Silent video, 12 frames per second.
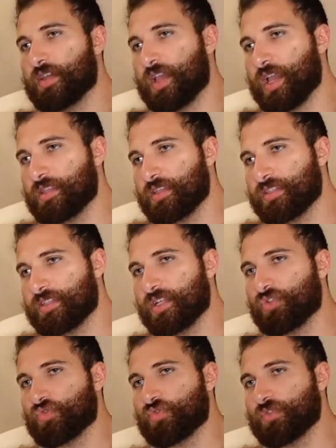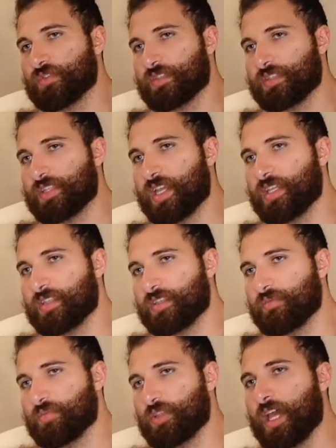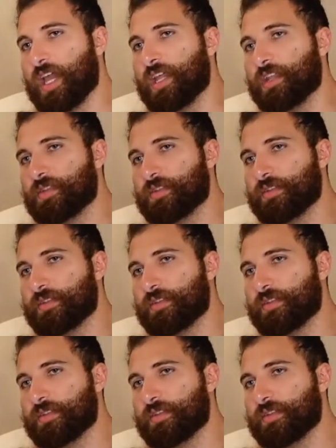and the central state plan.